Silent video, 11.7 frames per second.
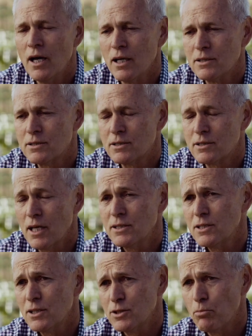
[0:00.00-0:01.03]
And it
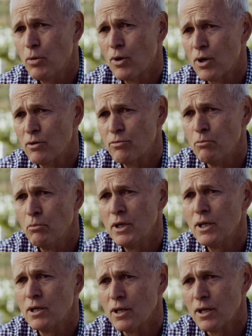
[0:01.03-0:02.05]
sets us apart from
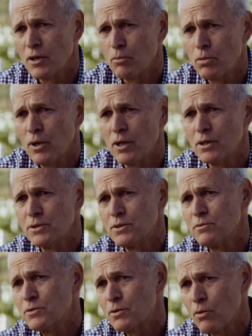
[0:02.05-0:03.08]
many of the other players
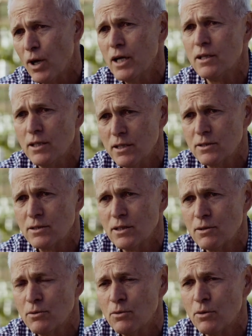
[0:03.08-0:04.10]
who've tried this,
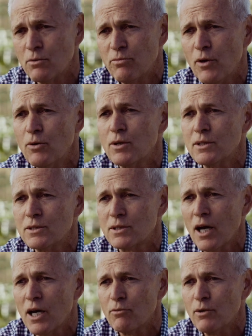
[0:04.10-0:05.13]
who have focused
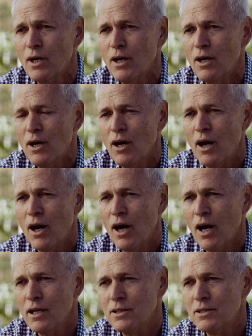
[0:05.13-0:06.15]
kind of
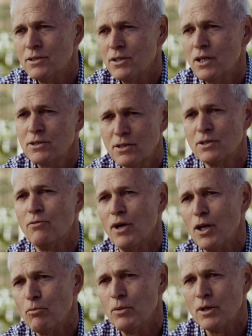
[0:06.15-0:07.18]
on just the
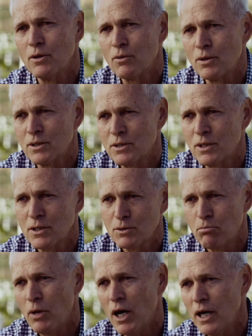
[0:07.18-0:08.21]
development or
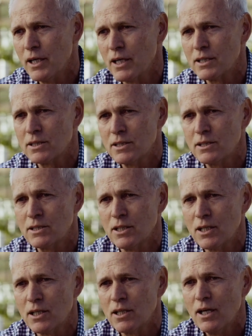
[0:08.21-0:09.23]
just buying
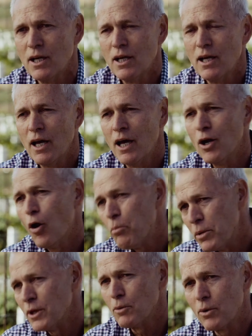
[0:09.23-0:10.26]
existing and
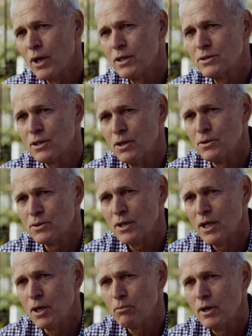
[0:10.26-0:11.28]
hoping the price goes
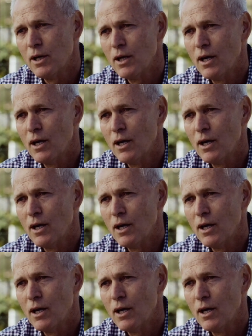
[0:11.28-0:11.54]
up.